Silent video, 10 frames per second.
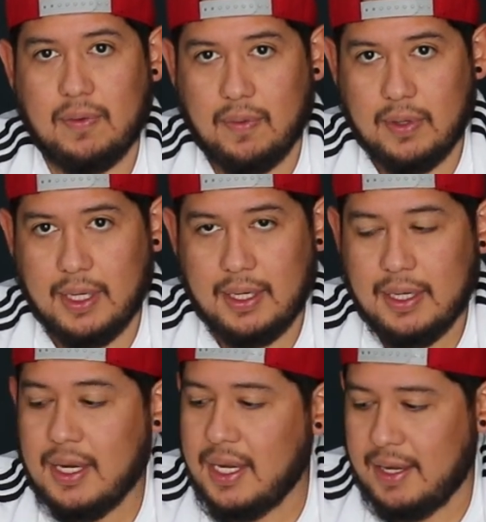Corona,
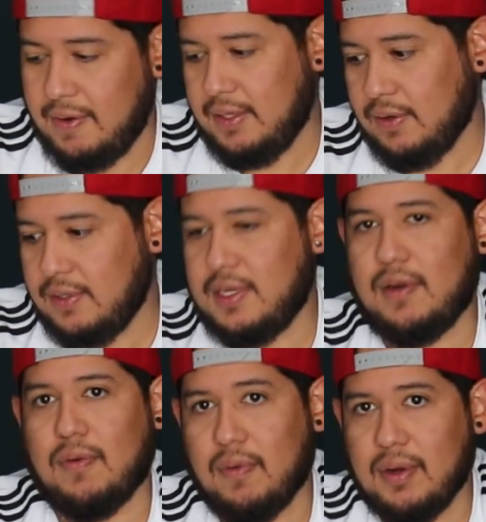even though it's a
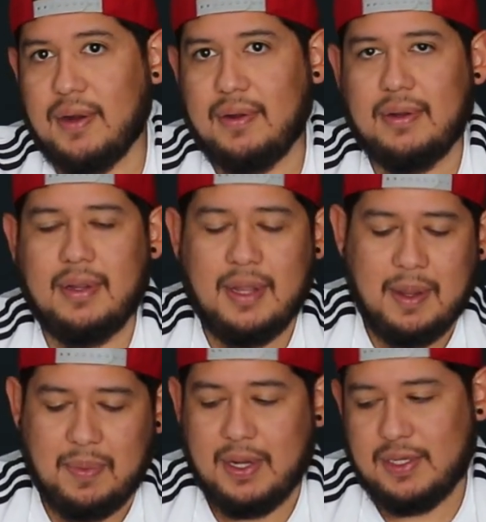Corona,
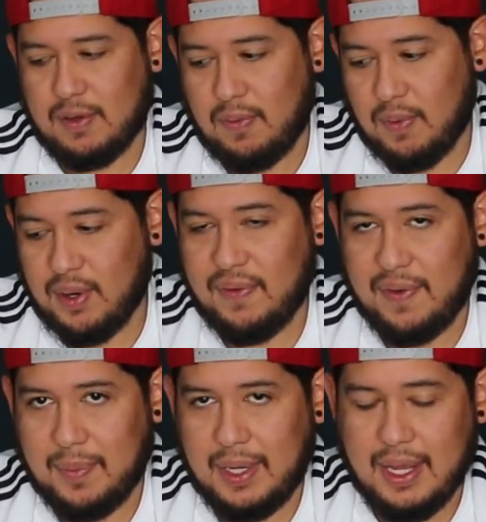but it's a Corona
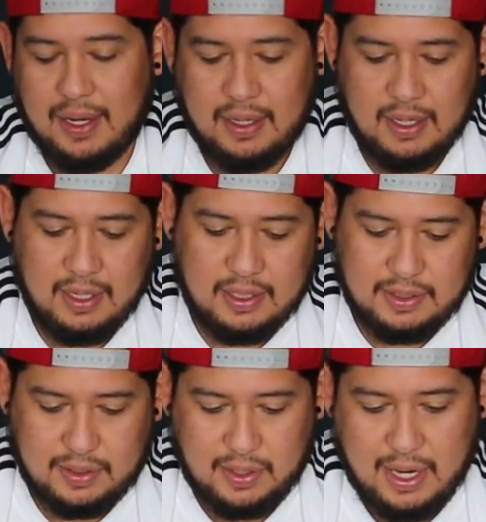Familiar.
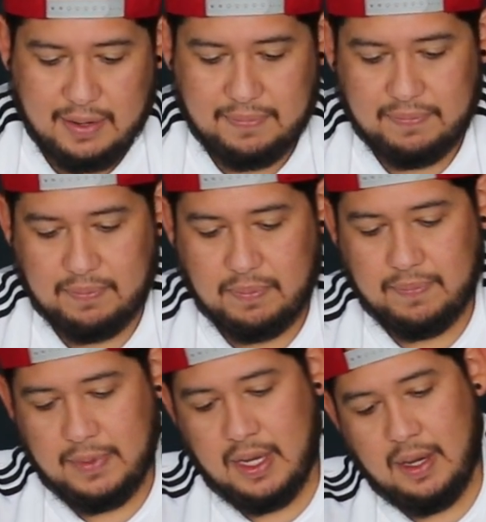So yeah,
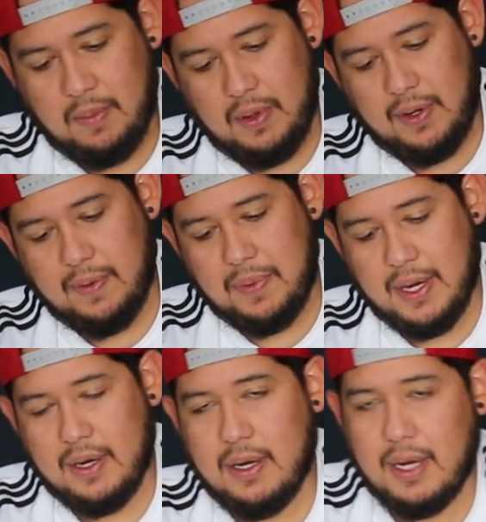pretty good
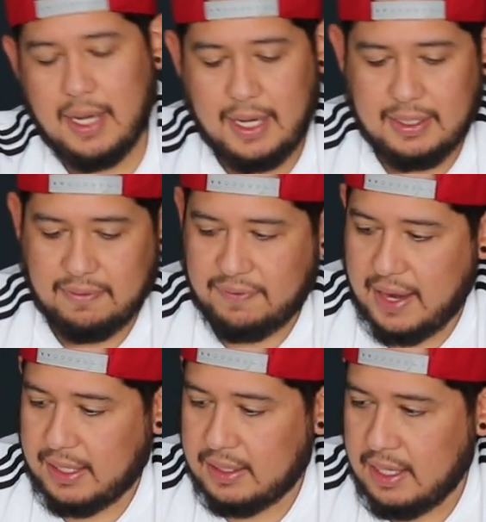beer. I like the
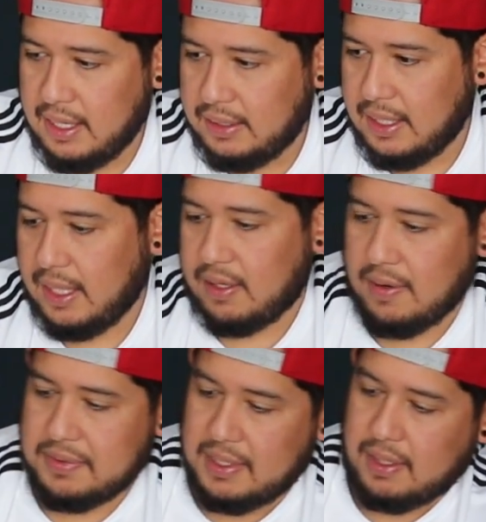fact that it
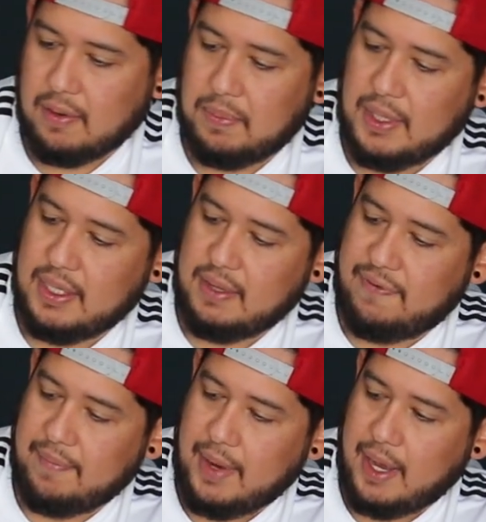comes in a completely
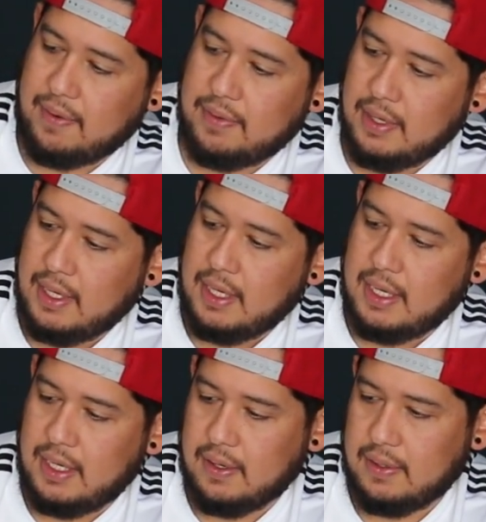different bottle.
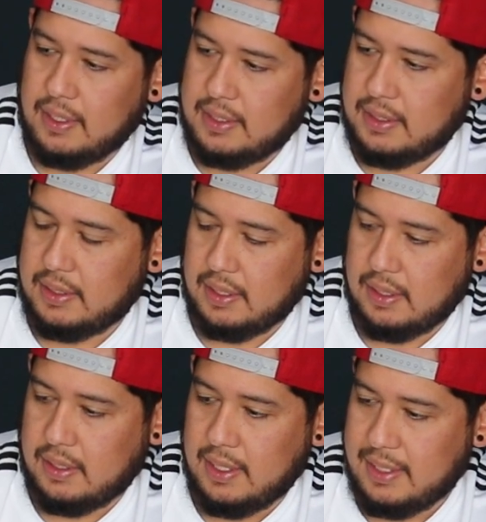You know, this is
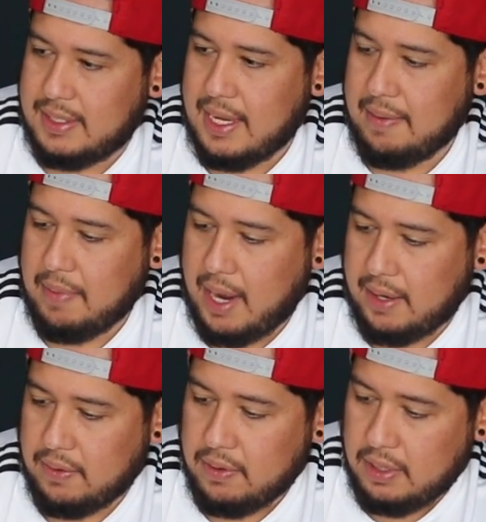the tan
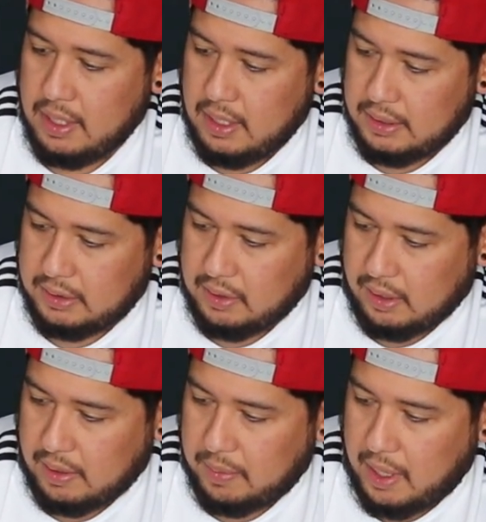bottle, the
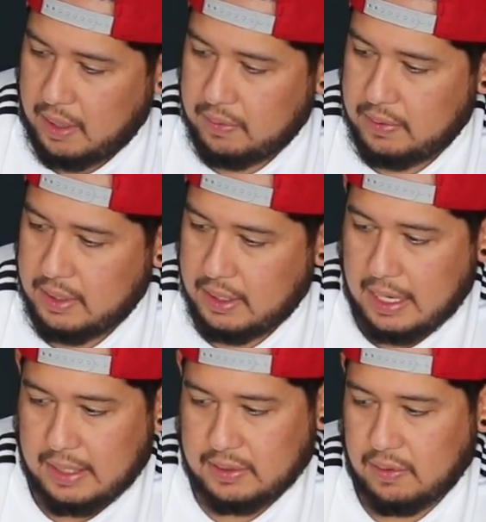darker bottle, and it
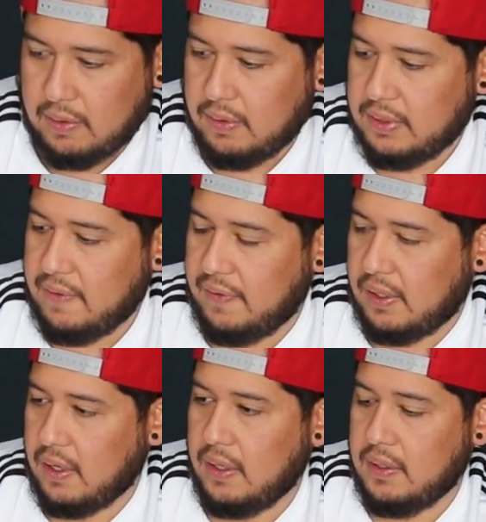has a whole different
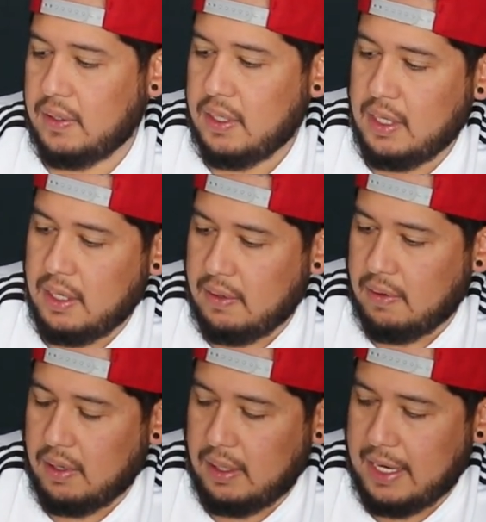color
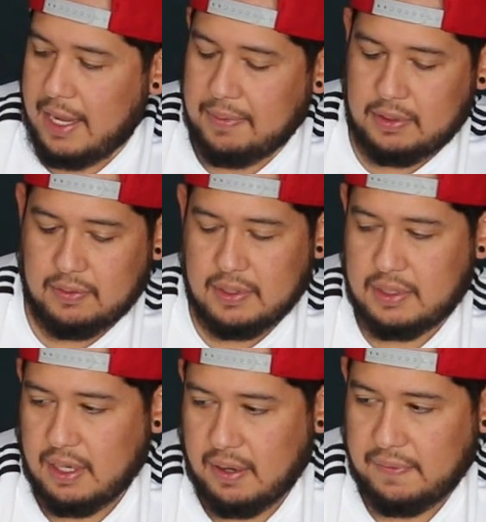label to
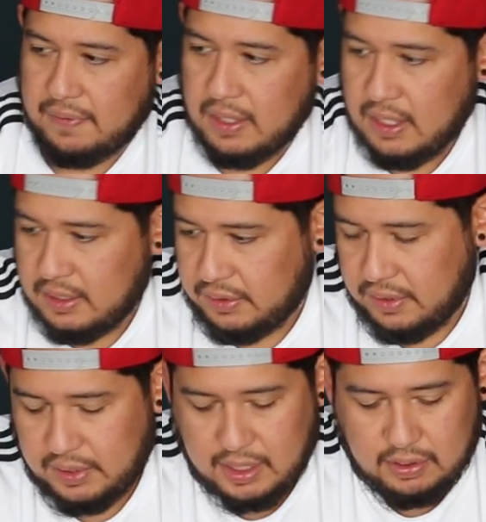itself, so
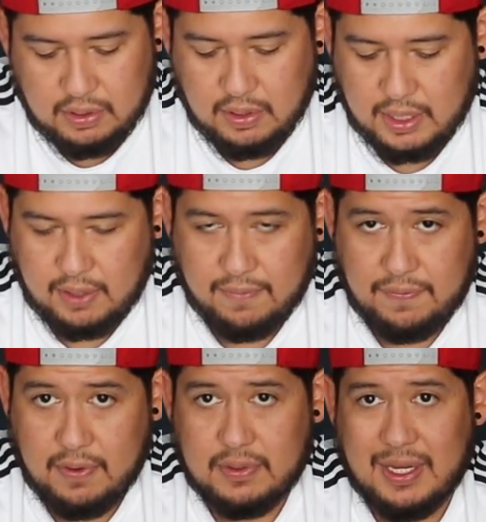you don't get
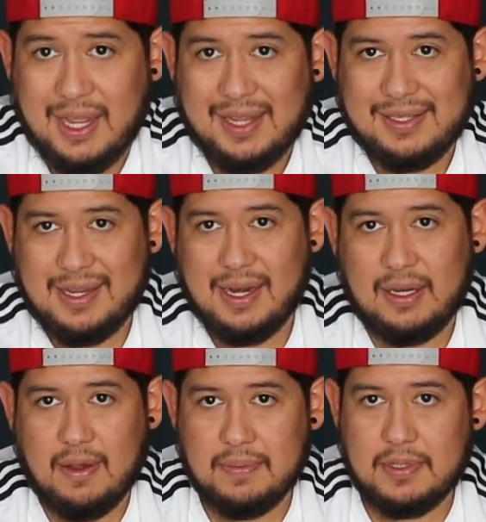confused. And like I said, it
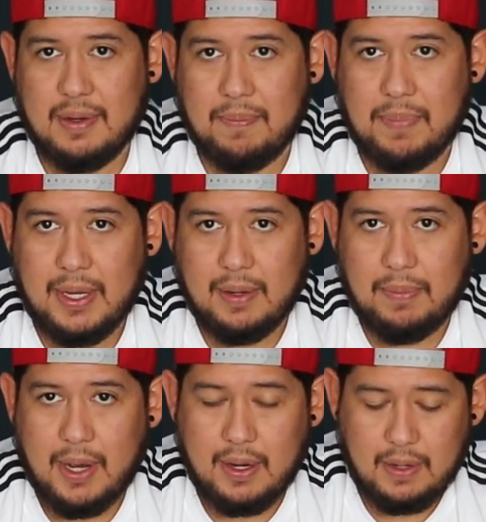comes in a bigger
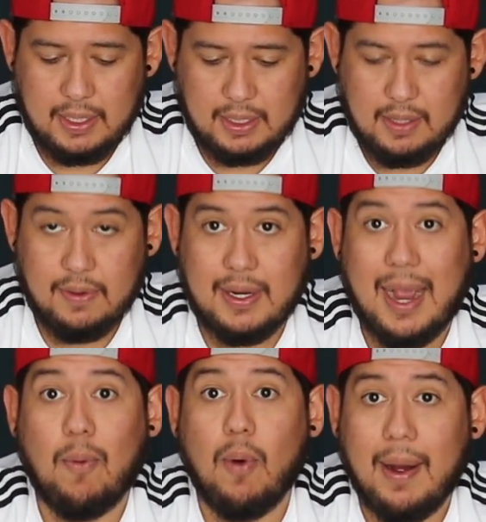bottle, like a little
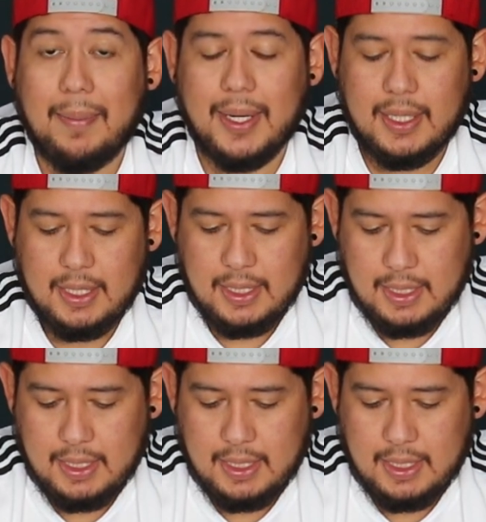Kawama.